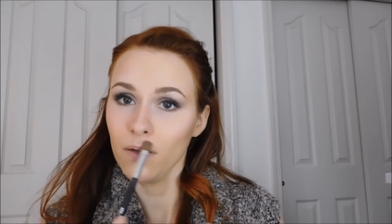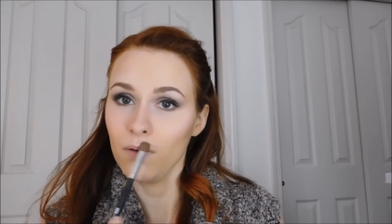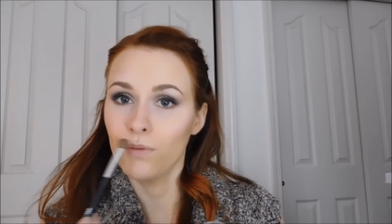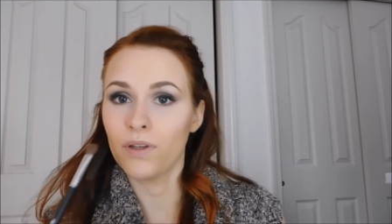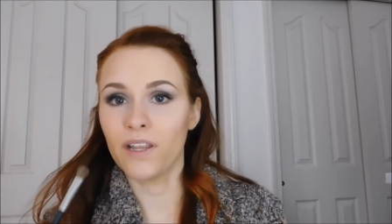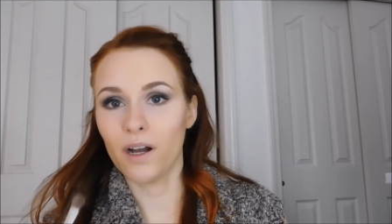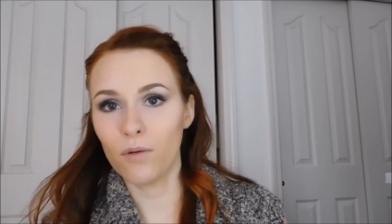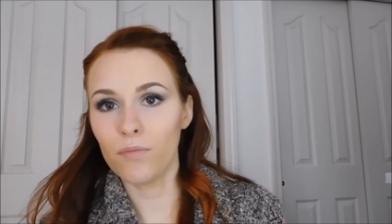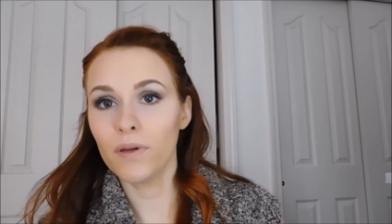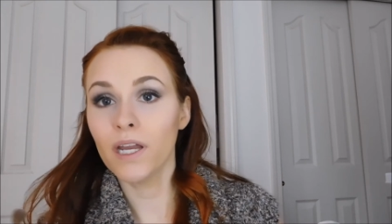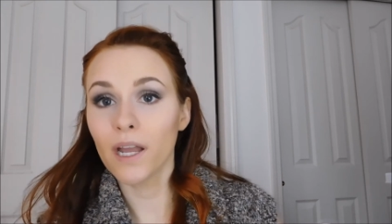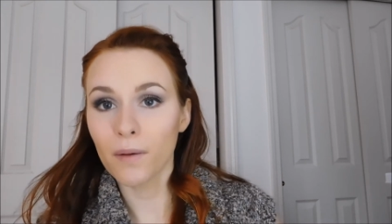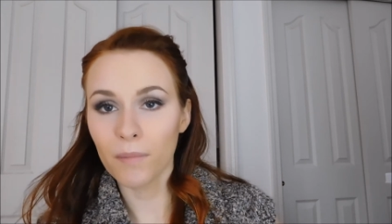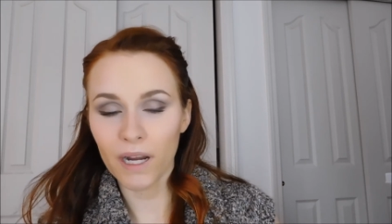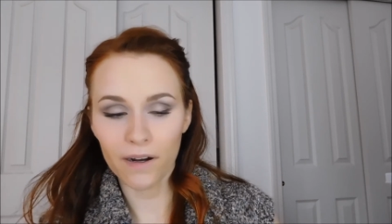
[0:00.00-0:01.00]
without
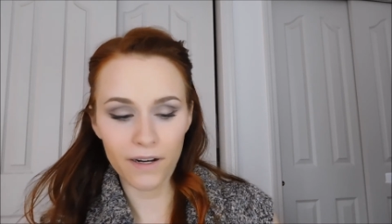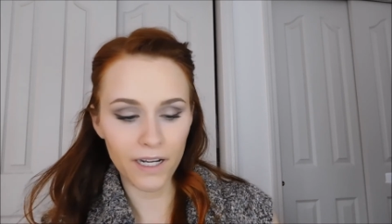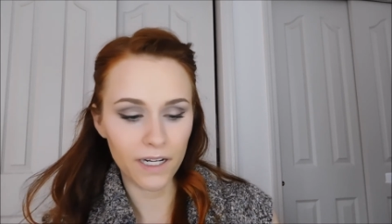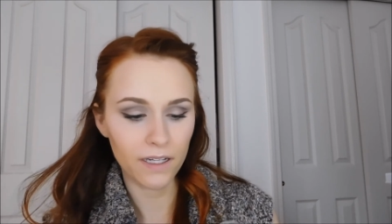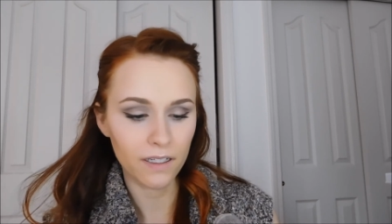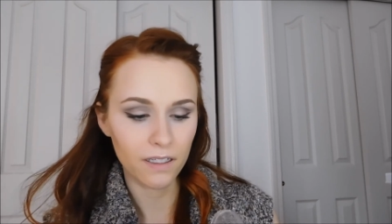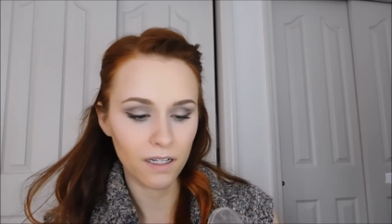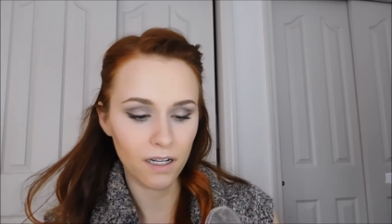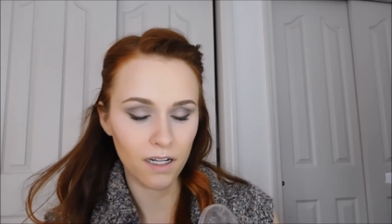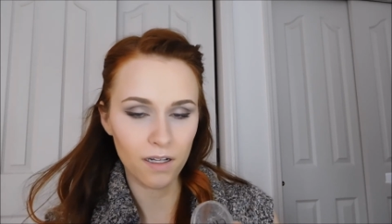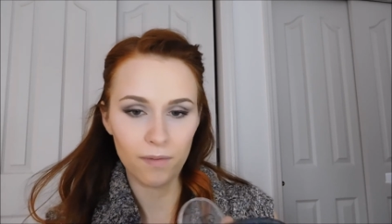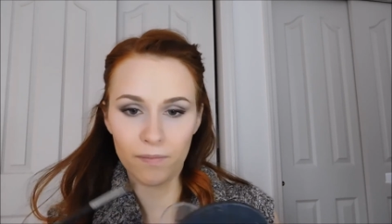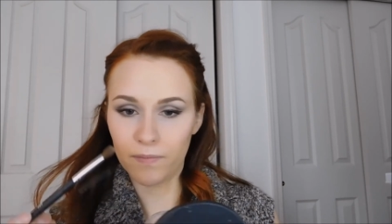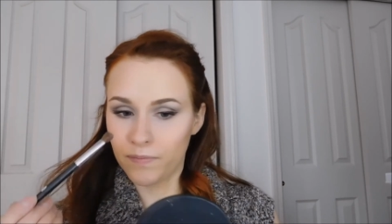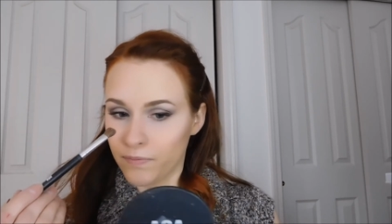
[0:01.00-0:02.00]
being married,
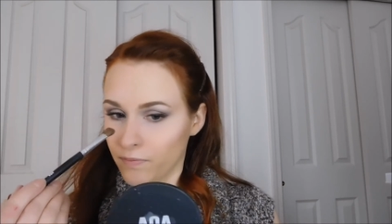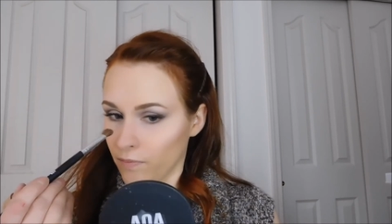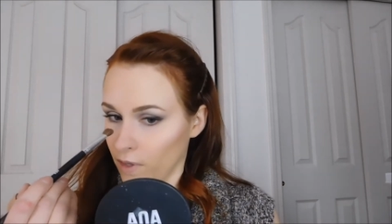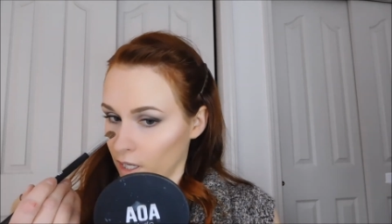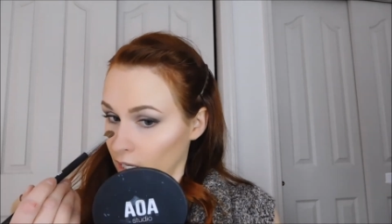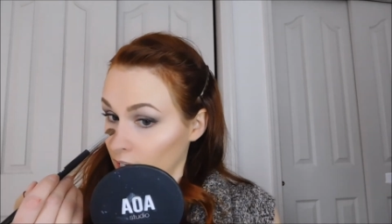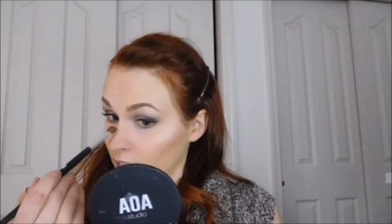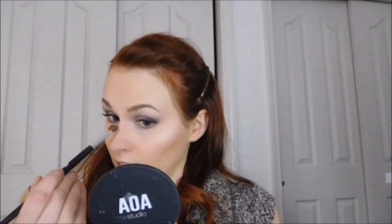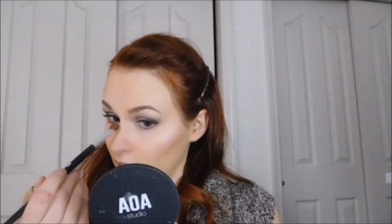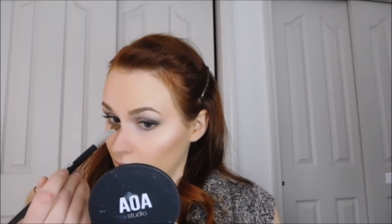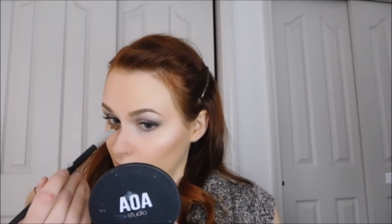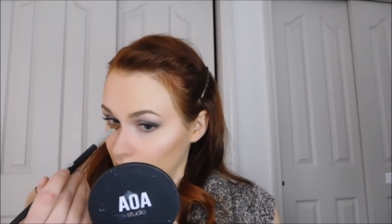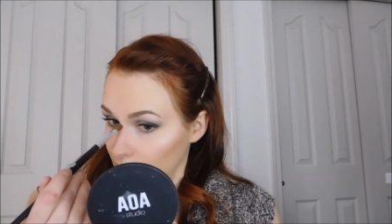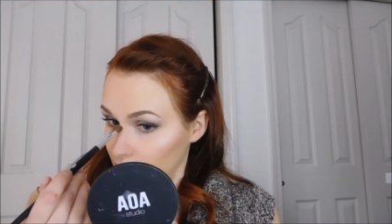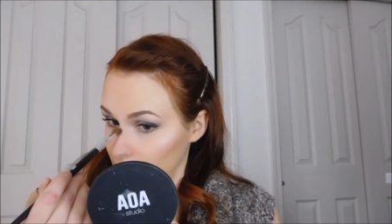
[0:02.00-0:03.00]

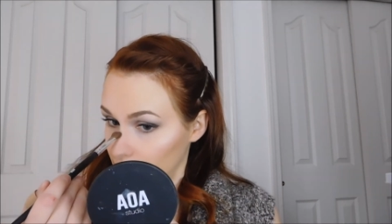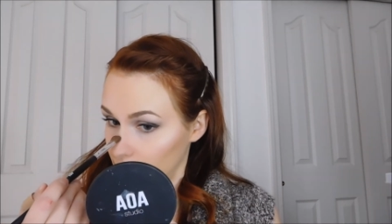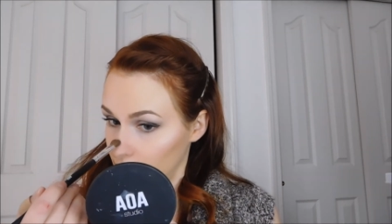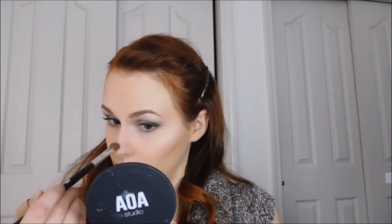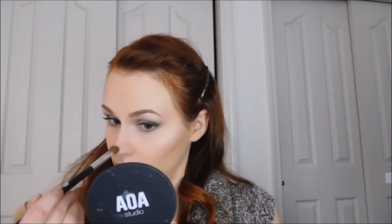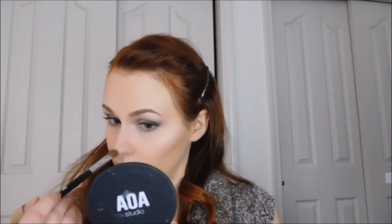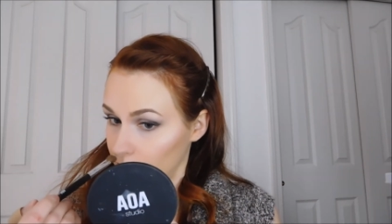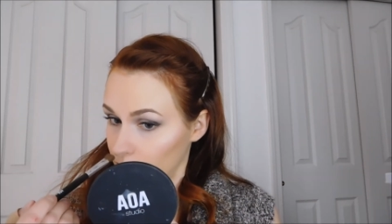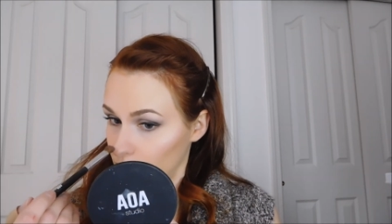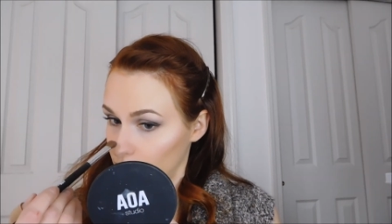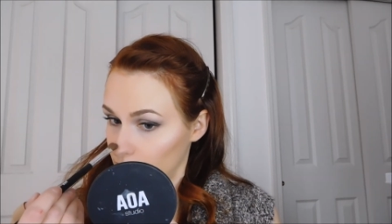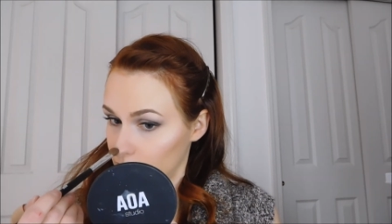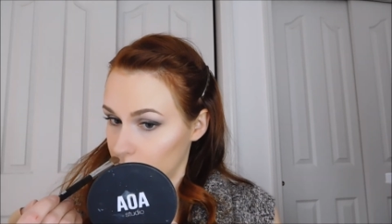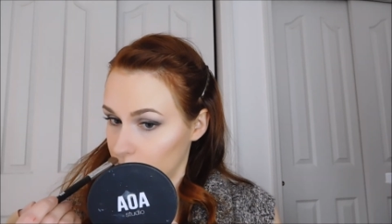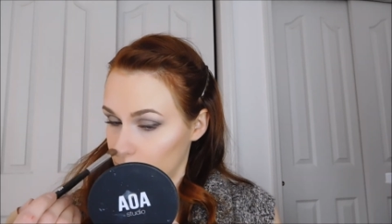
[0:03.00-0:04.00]
and of
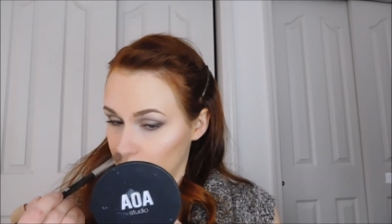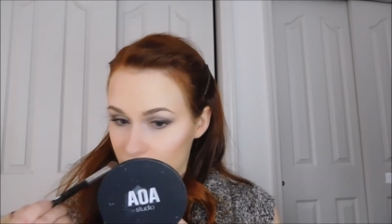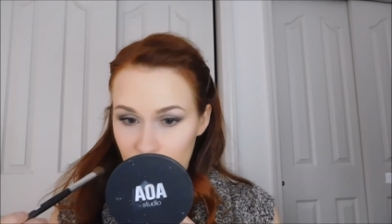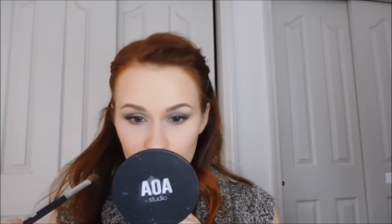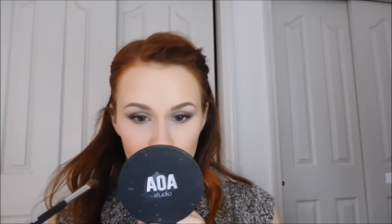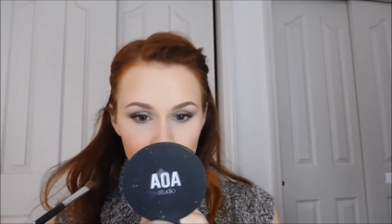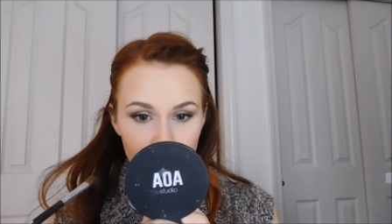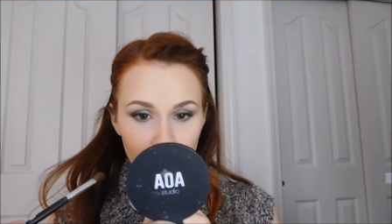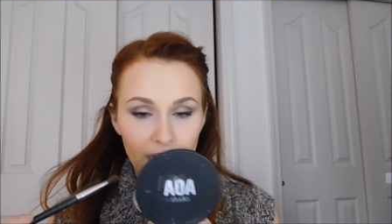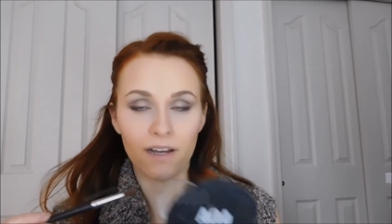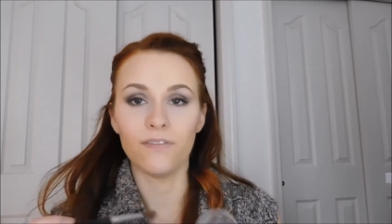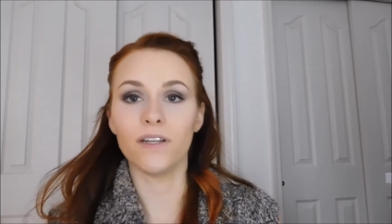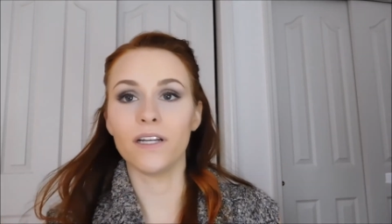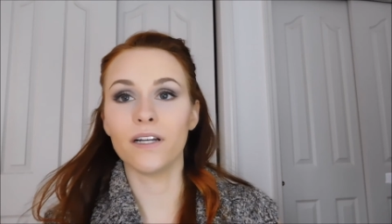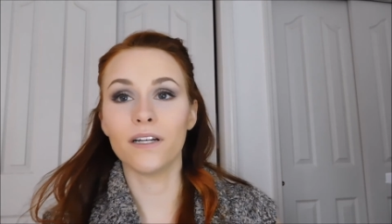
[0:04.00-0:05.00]
course, my children
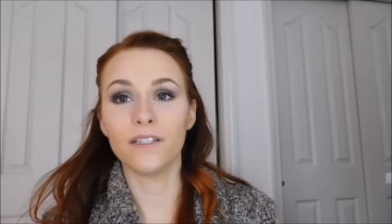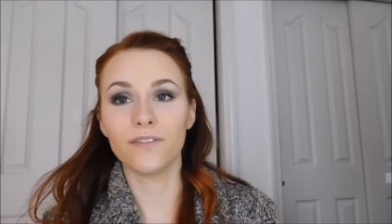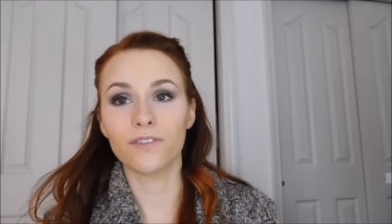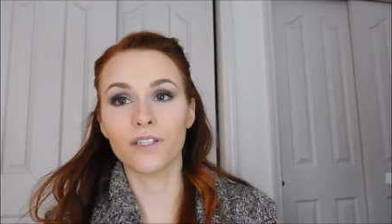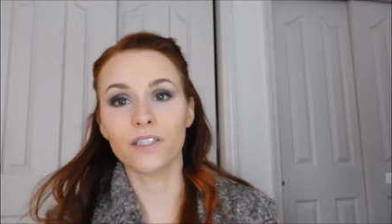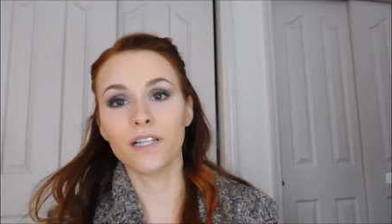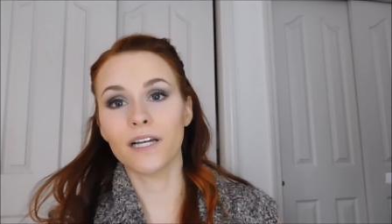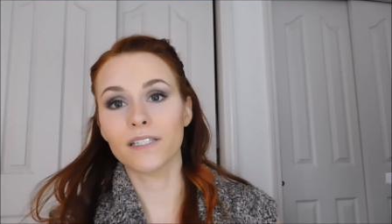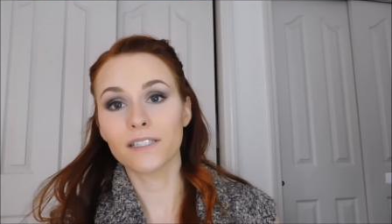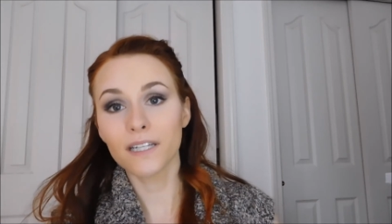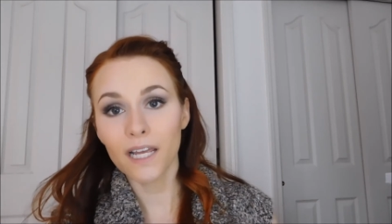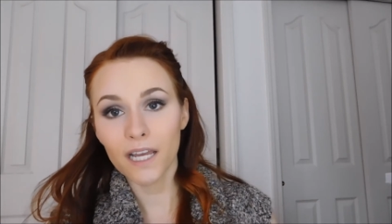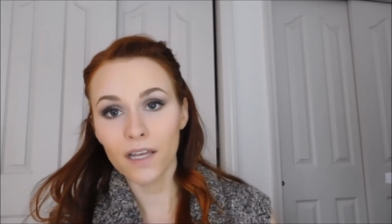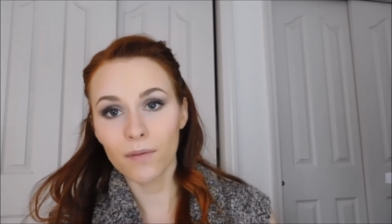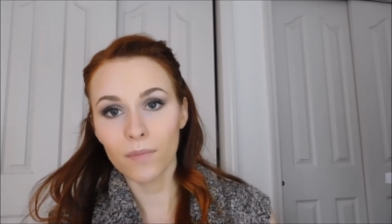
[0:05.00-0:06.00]
having a different last
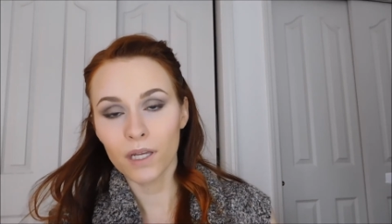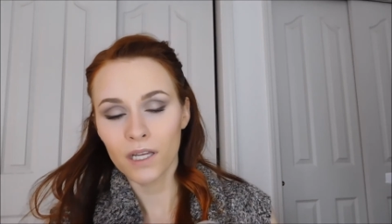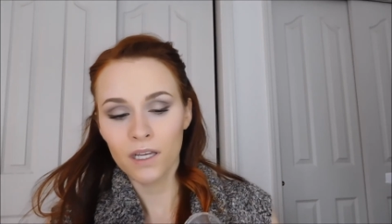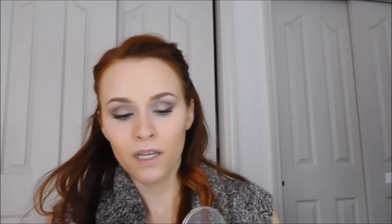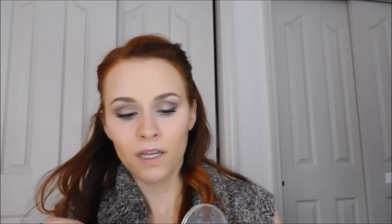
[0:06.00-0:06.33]
name.